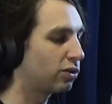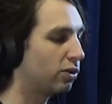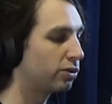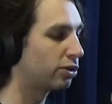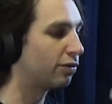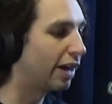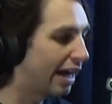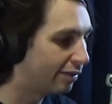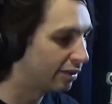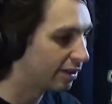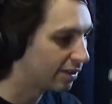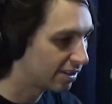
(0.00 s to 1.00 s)
actual
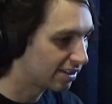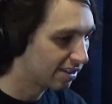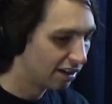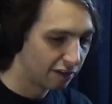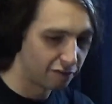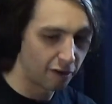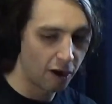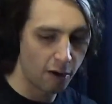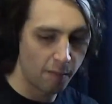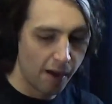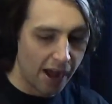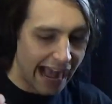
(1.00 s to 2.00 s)
survivalists,
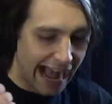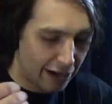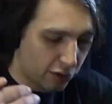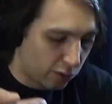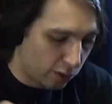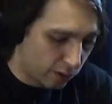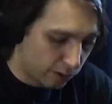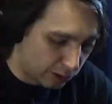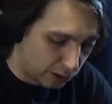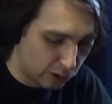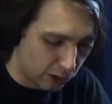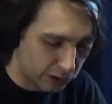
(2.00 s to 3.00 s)
from
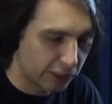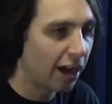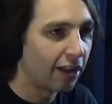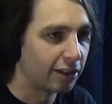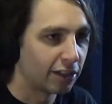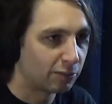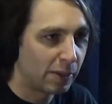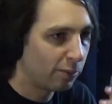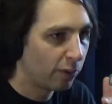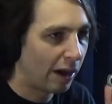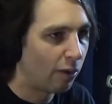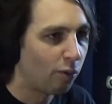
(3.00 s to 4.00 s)
actual
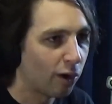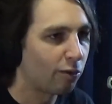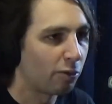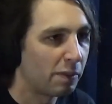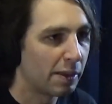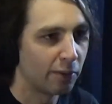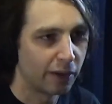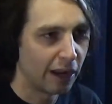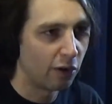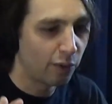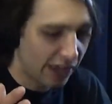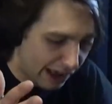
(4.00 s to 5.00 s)
sociologists, people that work with
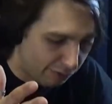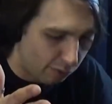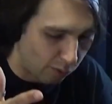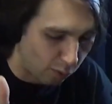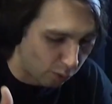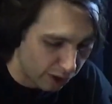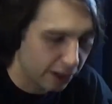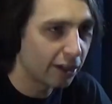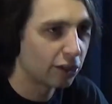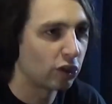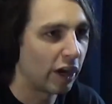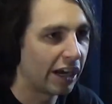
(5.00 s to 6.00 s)
people. You know, we have
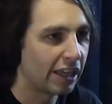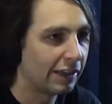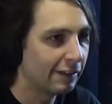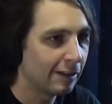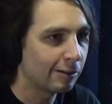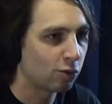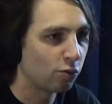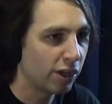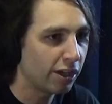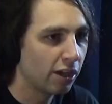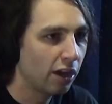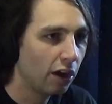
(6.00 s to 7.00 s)
really good training. Even though
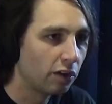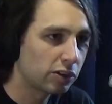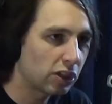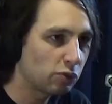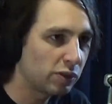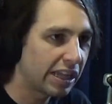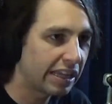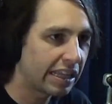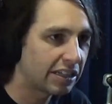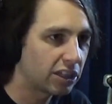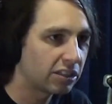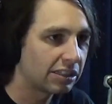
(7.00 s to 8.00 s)
it's a week, it's because
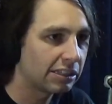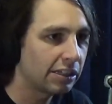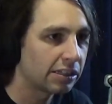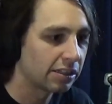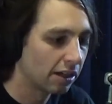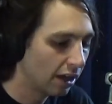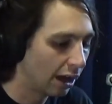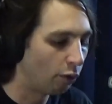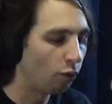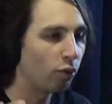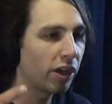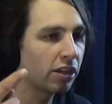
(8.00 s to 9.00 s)
we take that shit serious
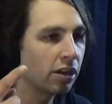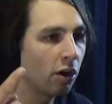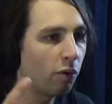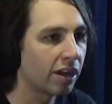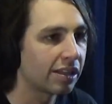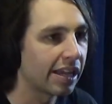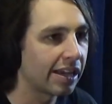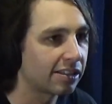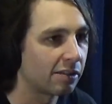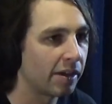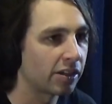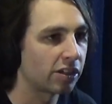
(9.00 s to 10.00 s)
and we know what
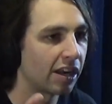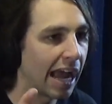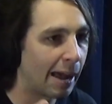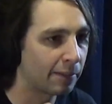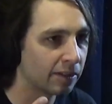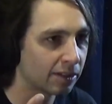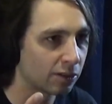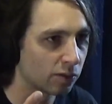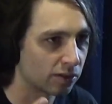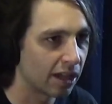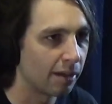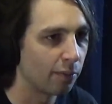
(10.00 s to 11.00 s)
it takes to make shit happen
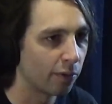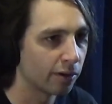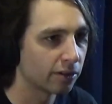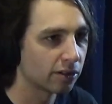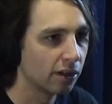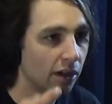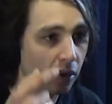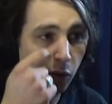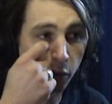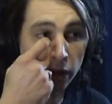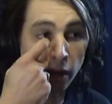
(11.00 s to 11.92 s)
because we're skateboarders.